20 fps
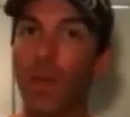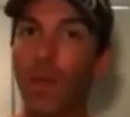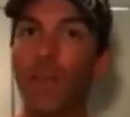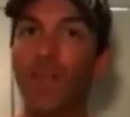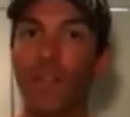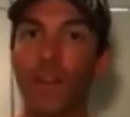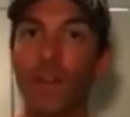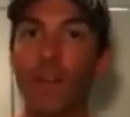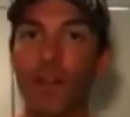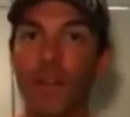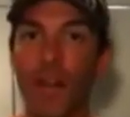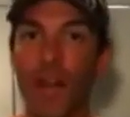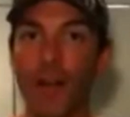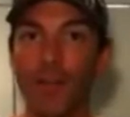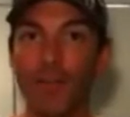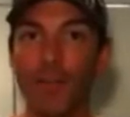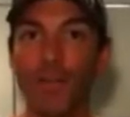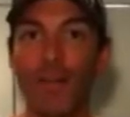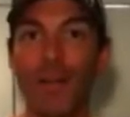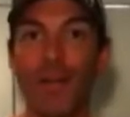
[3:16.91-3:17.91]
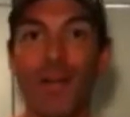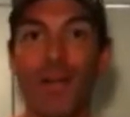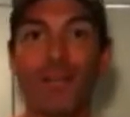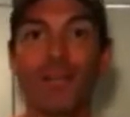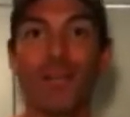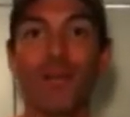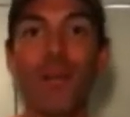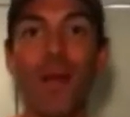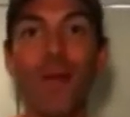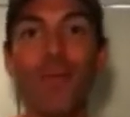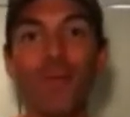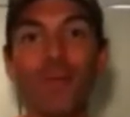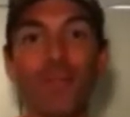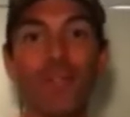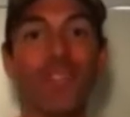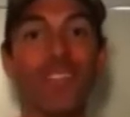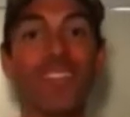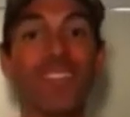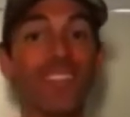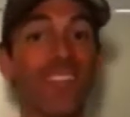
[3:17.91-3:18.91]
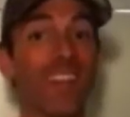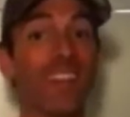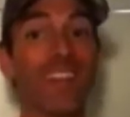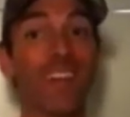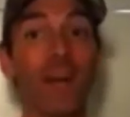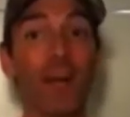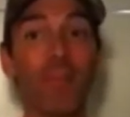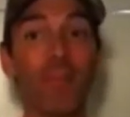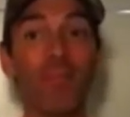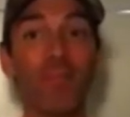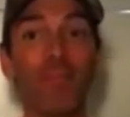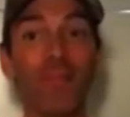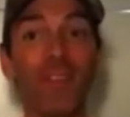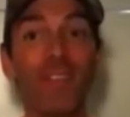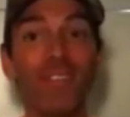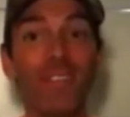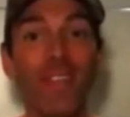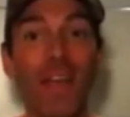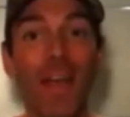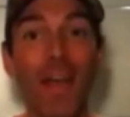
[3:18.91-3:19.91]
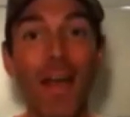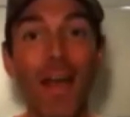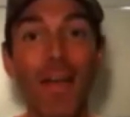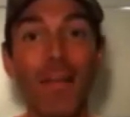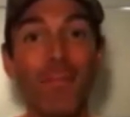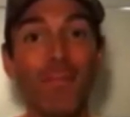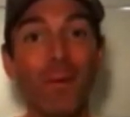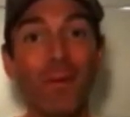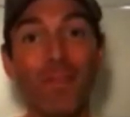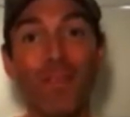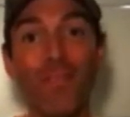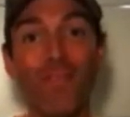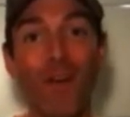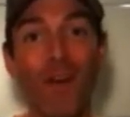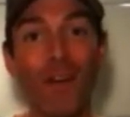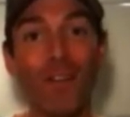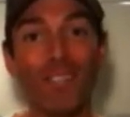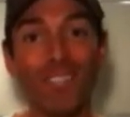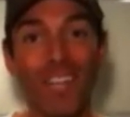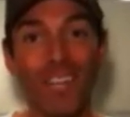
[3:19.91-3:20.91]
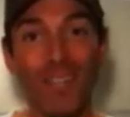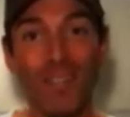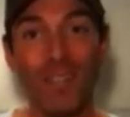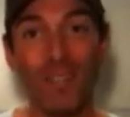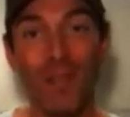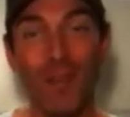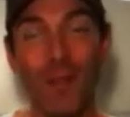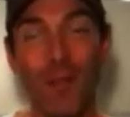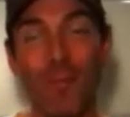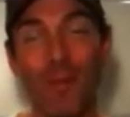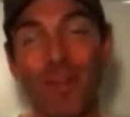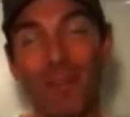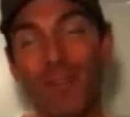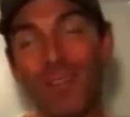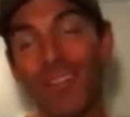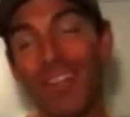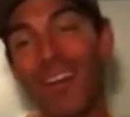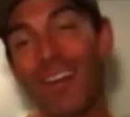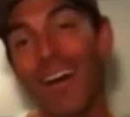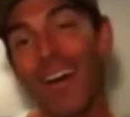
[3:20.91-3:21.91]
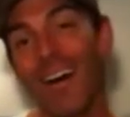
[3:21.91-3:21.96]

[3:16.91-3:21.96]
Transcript: I figured it out. So now we're just going to take a couple of minutes and put the final touches on our meal.